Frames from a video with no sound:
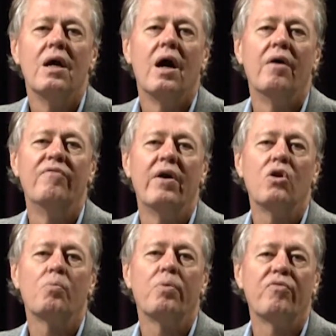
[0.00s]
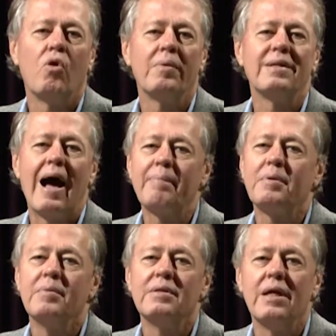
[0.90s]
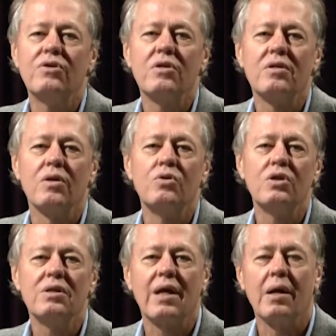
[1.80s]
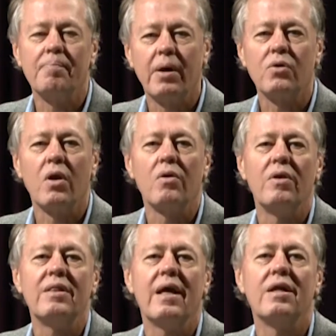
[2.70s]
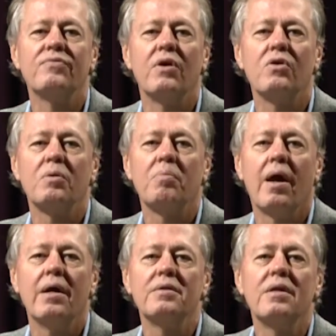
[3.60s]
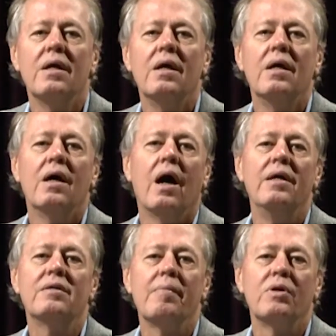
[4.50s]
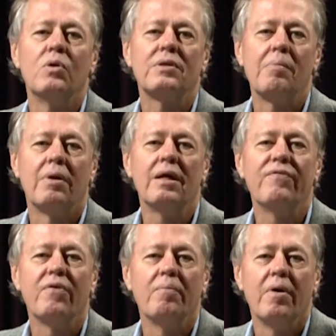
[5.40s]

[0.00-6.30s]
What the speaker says: vendor performance optimization solutions, kind of bundled underneath that as vendor compliance. He's coming to us, I believe, from